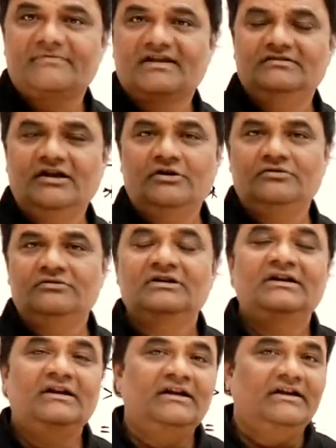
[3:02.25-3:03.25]
Now
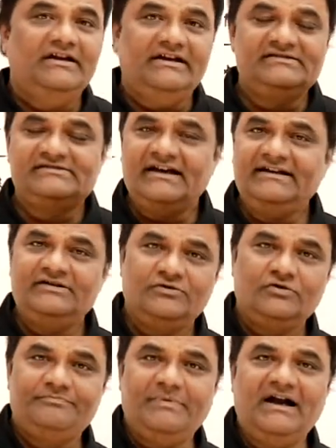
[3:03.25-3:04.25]
inside
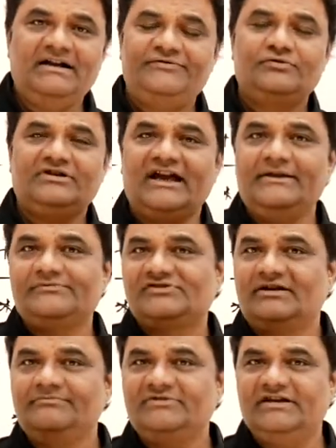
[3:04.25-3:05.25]
notepad, if you type
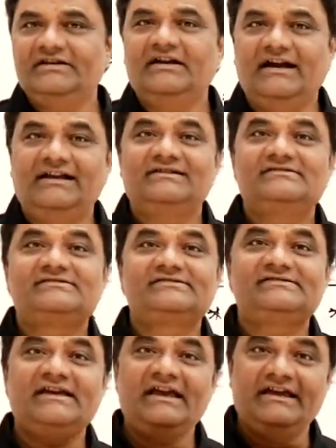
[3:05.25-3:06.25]
something and
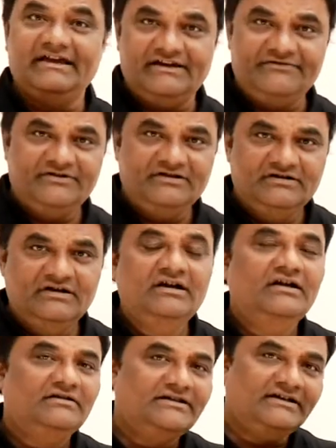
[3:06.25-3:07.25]
save,
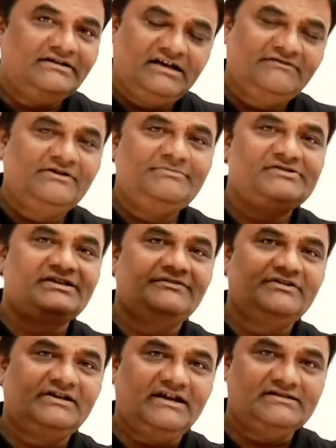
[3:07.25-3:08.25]
then it will be
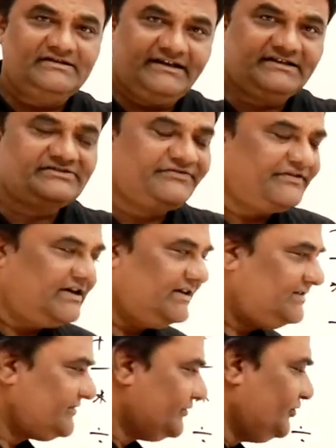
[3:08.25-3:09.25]
saving it as a text file.
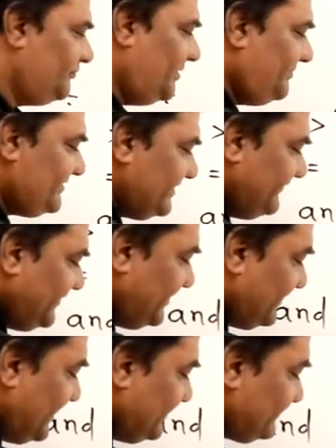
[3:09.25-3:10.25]
So you may be saving it
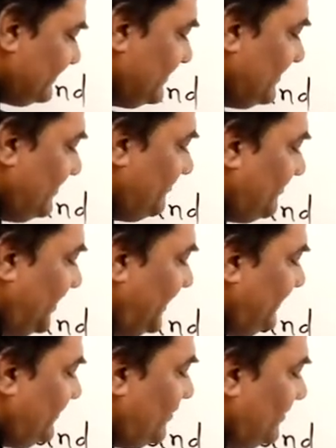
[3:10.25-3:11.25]
as
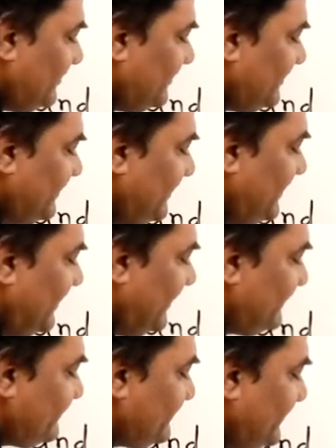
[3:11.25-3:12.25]

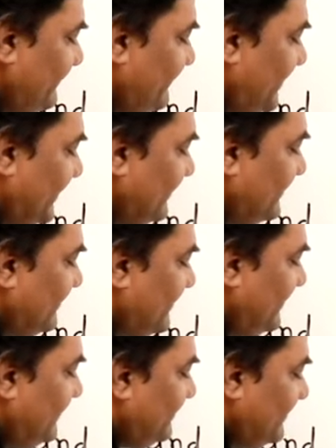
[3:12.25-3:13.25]
my.txt file,
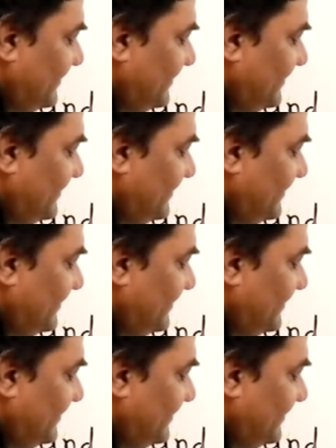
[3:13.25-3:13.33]
right?